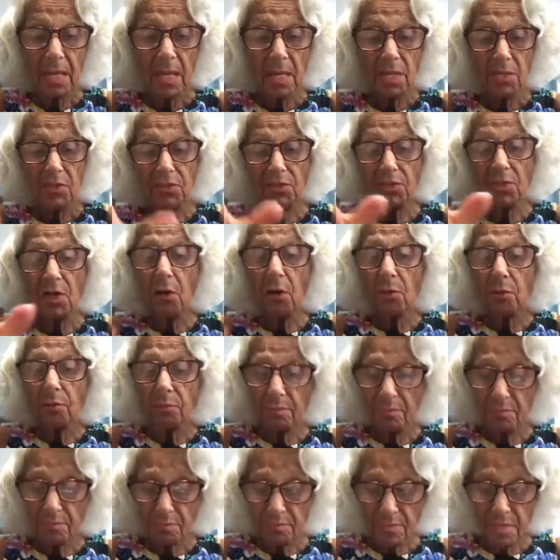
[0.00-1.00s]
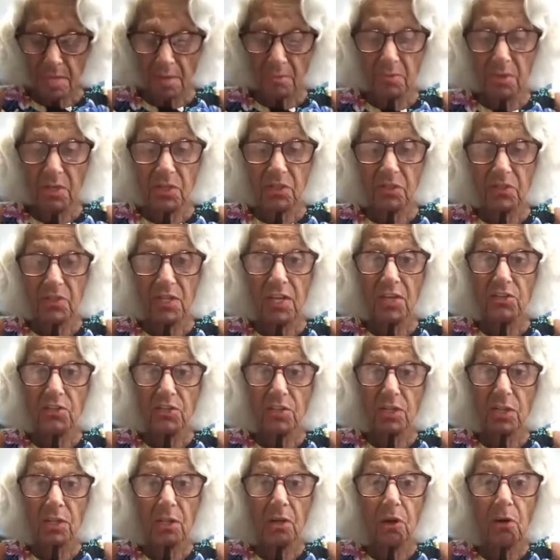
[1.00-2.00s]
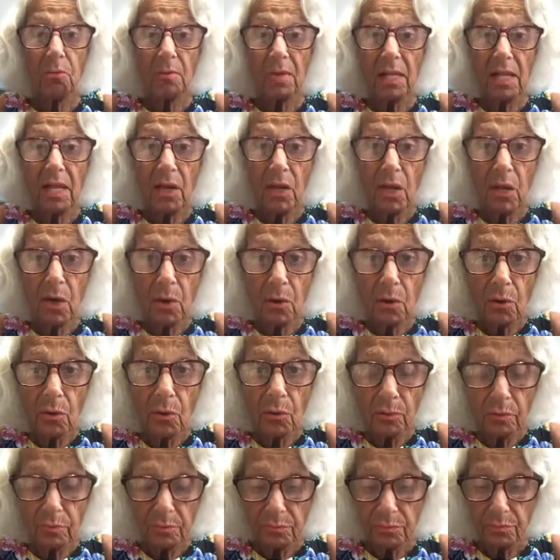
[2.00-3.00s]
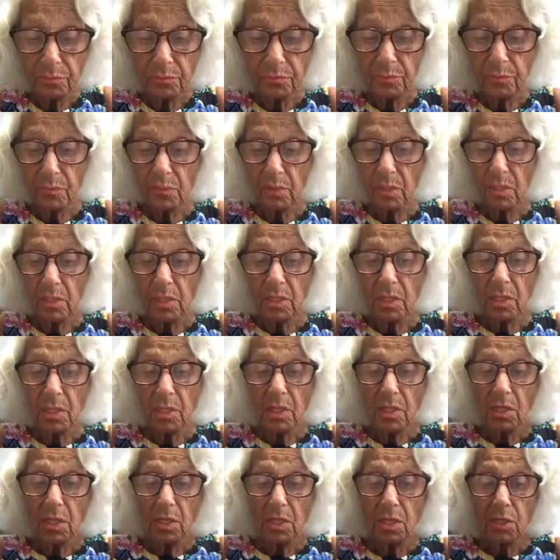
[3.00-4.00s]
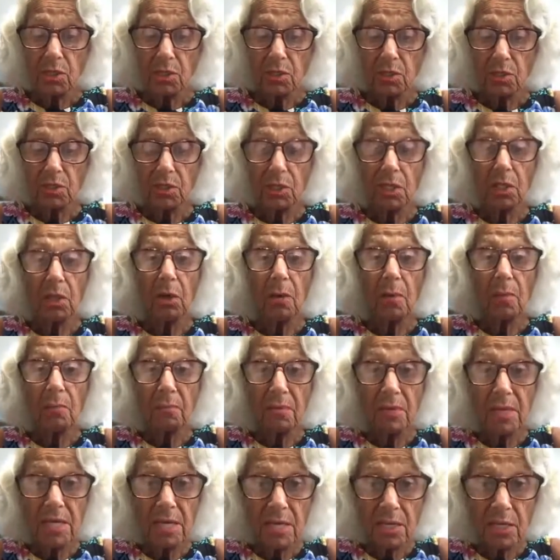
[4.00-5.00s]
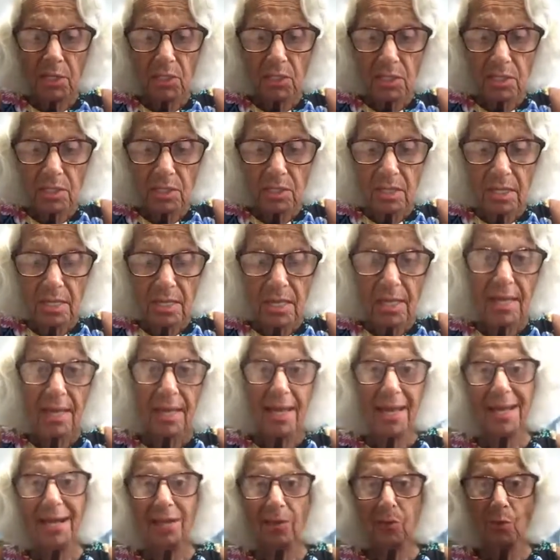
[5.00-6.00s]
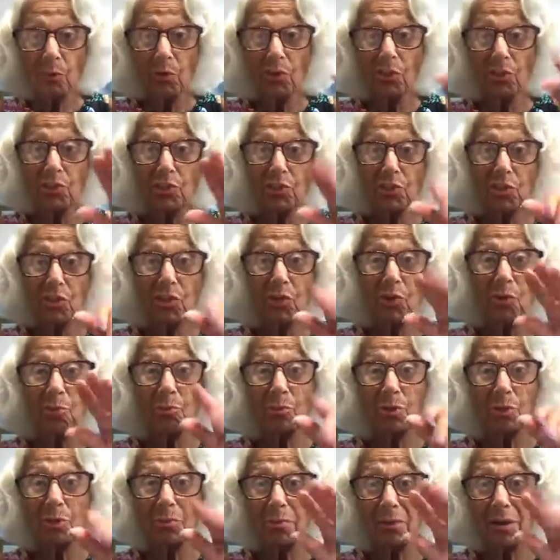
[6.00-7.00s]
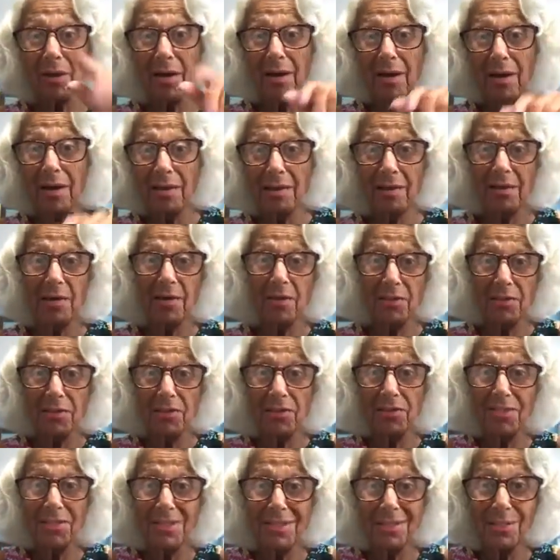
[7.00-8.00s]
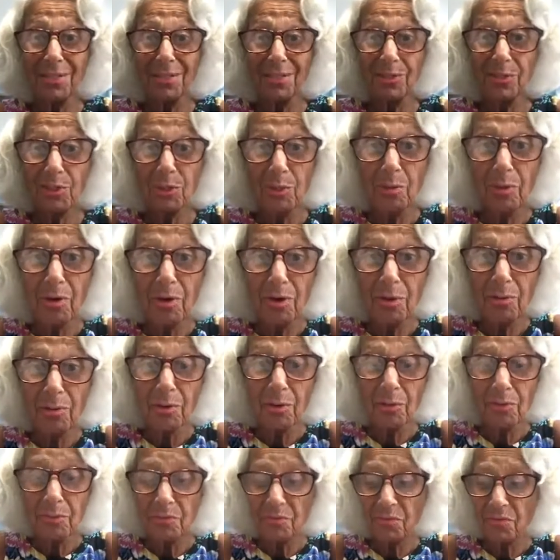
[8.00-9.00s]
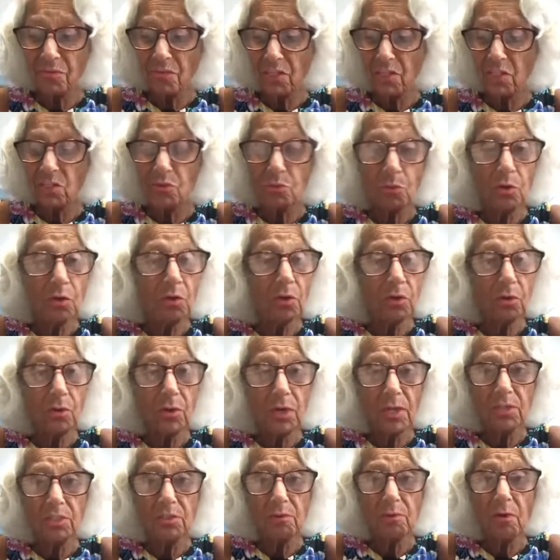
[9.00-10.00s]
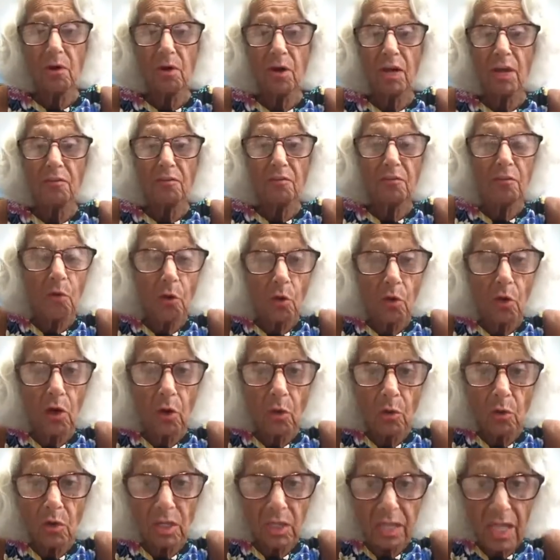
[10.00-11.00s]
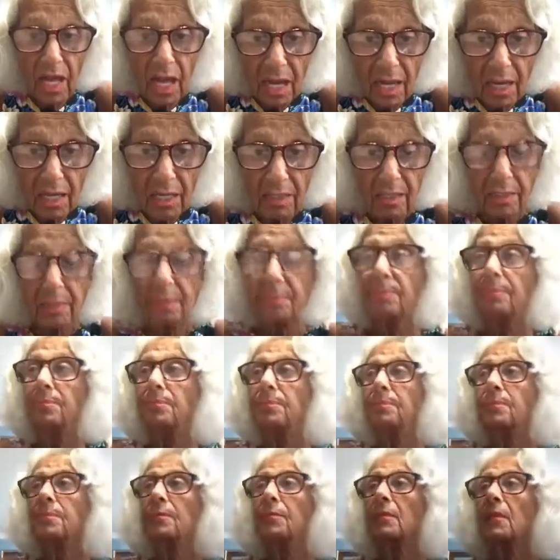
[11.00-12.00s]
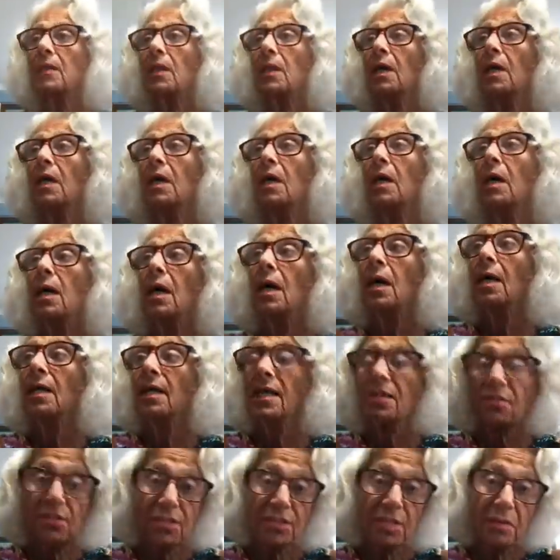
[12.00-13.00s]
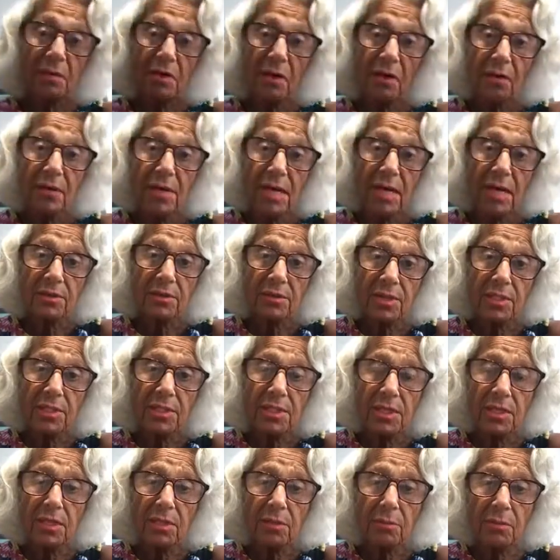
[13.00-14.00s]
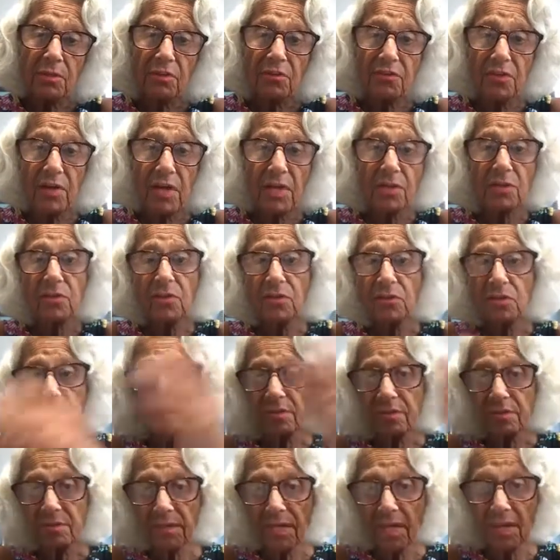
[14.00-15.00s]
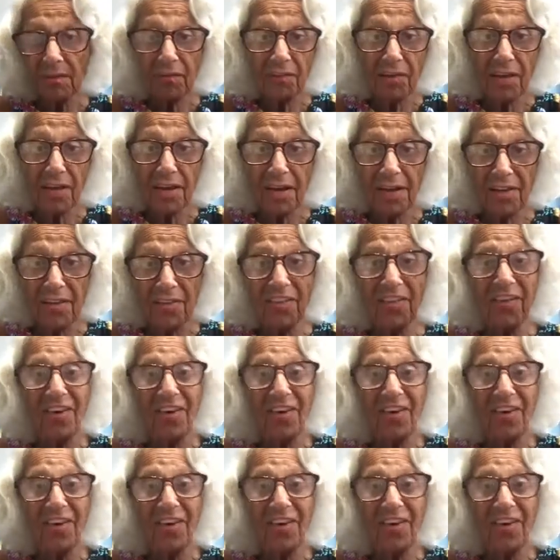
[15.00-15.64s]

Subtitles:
So, I'm going to say shalom, hello, shalom, peace, and a real shalom goodbye, other than until tomorrow. Just real quick tomorrow at 4 o'clock. That's because I'm going to dinner with friends at 5.